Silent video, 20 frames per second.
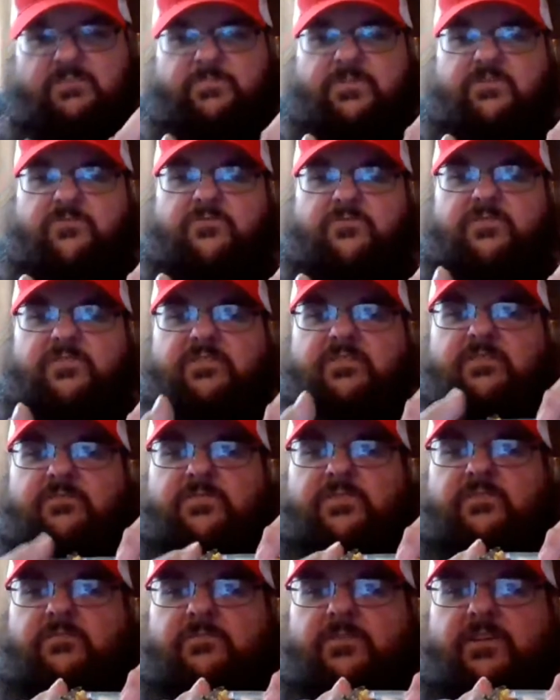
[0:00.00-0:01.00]
and stuff in there. I'm not gonna
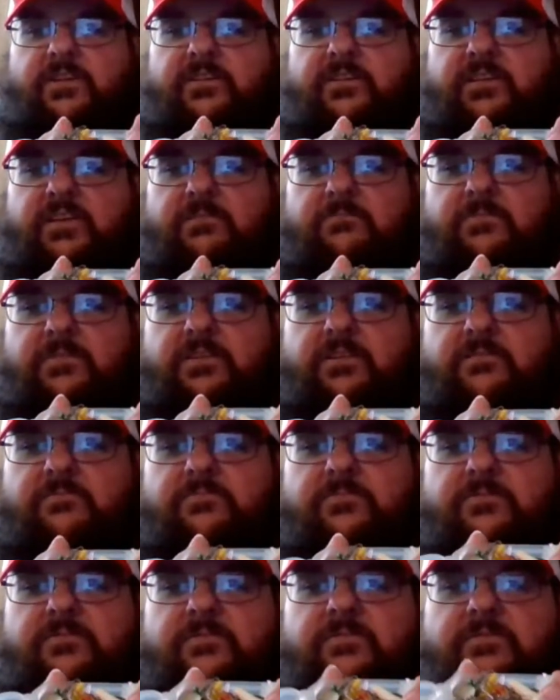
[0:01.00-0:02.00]
take them out, but
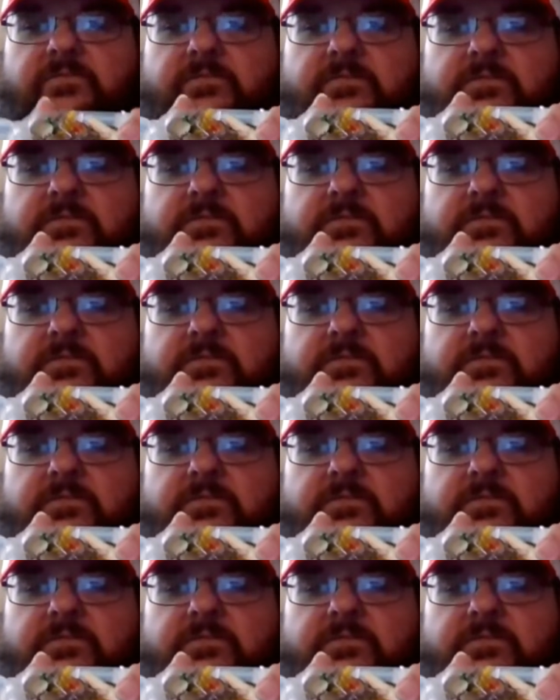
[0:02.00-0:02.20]
let's